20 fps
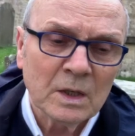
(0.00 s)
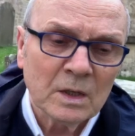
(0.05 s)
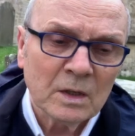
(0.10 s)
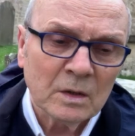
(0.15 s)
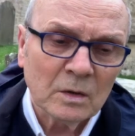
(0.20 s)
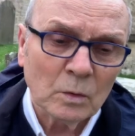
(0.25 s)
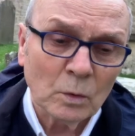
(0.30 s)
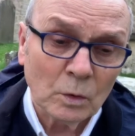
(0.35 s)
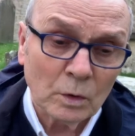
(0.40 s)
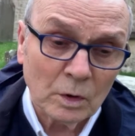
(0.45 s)

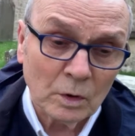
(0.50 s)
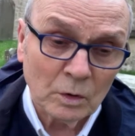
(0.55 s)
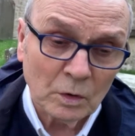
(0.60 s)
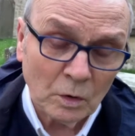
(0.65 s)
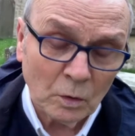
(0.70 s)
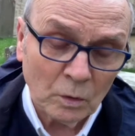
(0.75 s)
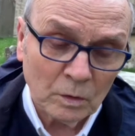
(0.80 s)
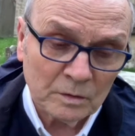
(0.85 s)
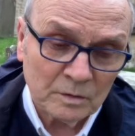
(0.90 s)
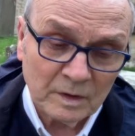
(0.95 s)
or
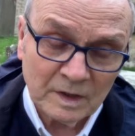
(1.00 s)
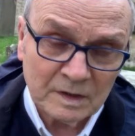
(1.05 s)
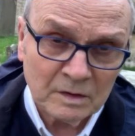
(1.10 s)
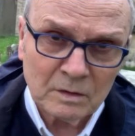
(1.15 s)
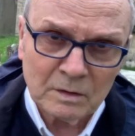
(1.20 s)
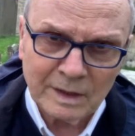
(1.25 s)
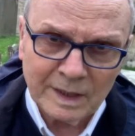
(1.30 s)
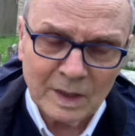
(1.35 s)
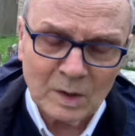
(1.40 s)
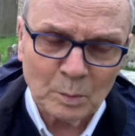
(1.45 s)
they're
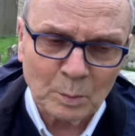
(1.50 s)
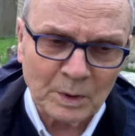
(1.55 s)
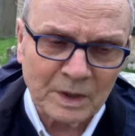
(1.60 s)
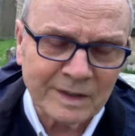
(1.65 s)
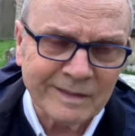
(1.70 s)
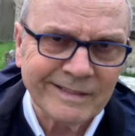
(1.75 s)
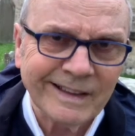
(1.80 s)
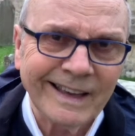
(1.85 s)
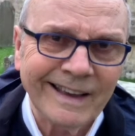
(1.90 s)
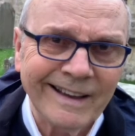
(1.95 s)
not
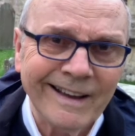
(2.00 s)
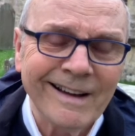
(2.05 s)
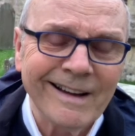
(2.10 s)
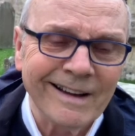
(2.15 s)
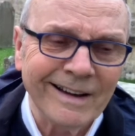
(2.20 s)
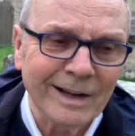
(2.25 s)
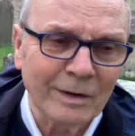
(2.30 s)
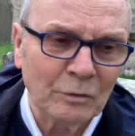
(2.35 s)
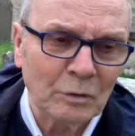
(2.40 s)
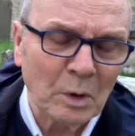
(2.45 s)
helping, they
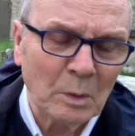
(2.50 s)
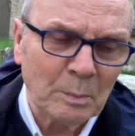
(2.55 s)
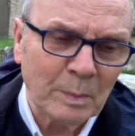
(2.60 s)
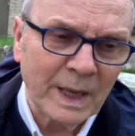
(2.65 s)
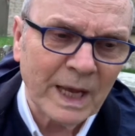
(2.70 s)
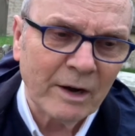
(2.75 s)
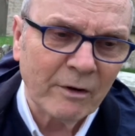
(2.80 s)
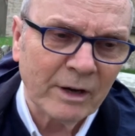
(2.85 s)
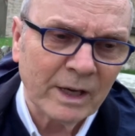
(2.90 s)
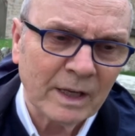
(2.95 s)
are
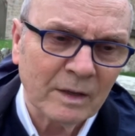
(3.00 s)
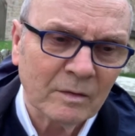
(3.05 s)
repairing